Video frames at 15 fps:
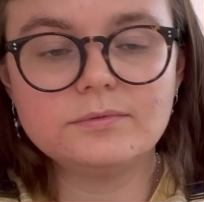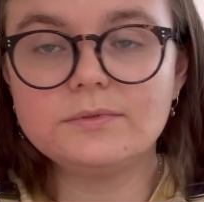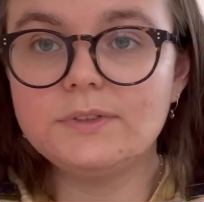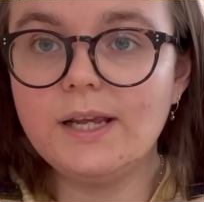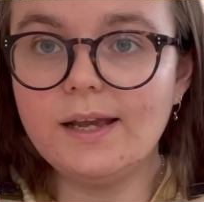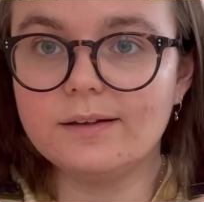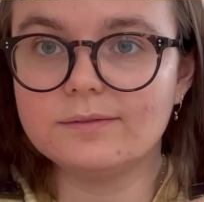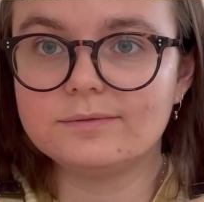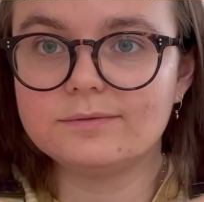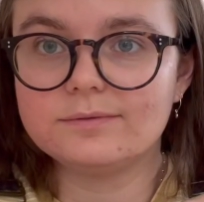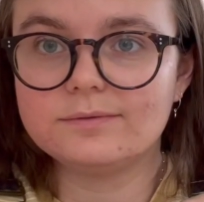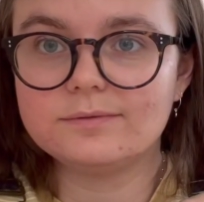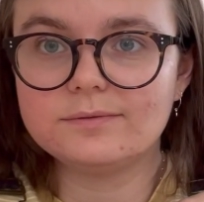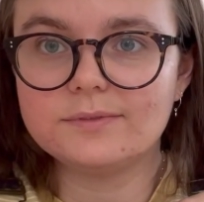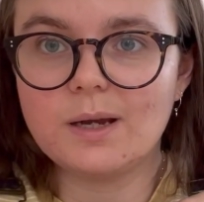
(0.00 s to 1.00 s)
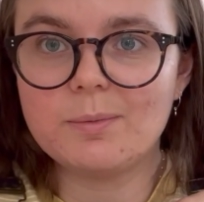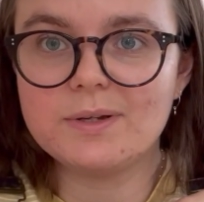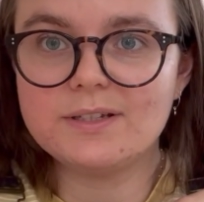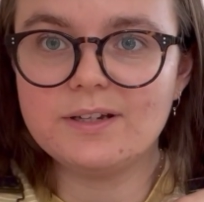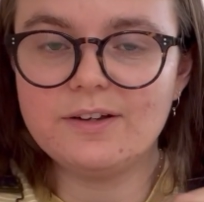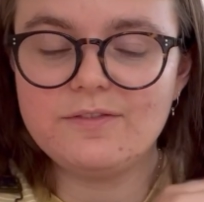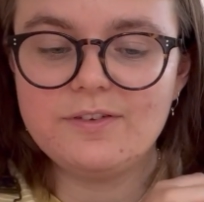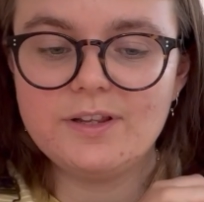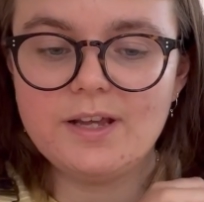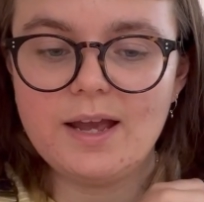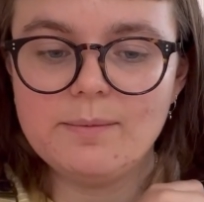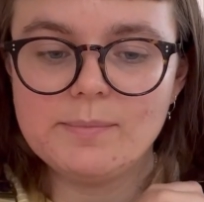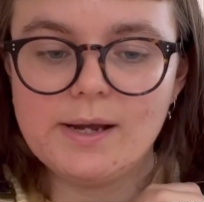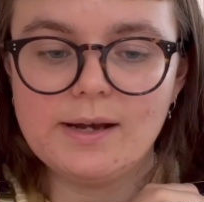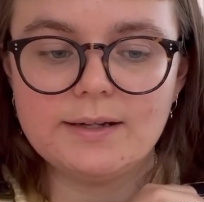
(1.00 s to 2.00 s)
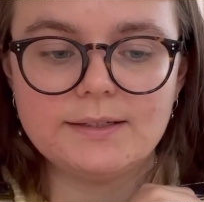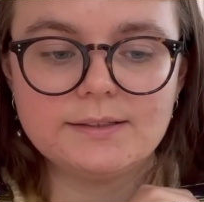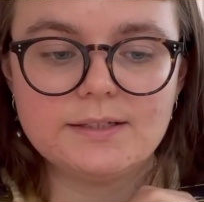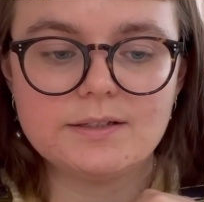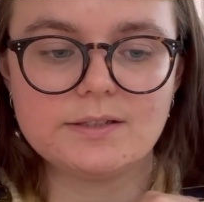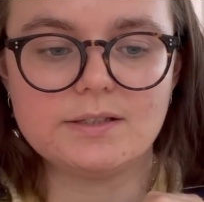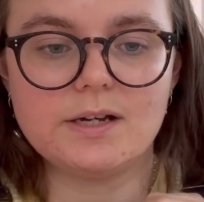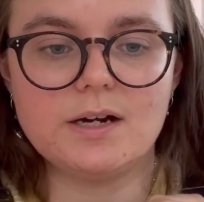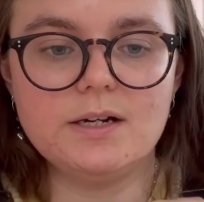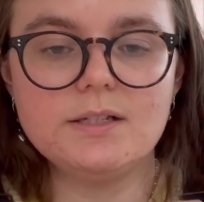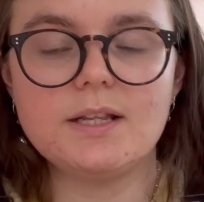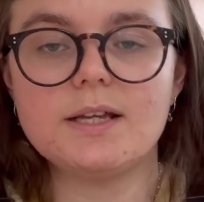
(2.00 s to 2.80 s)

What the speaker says: yeah, I'm excited for the MCal to start.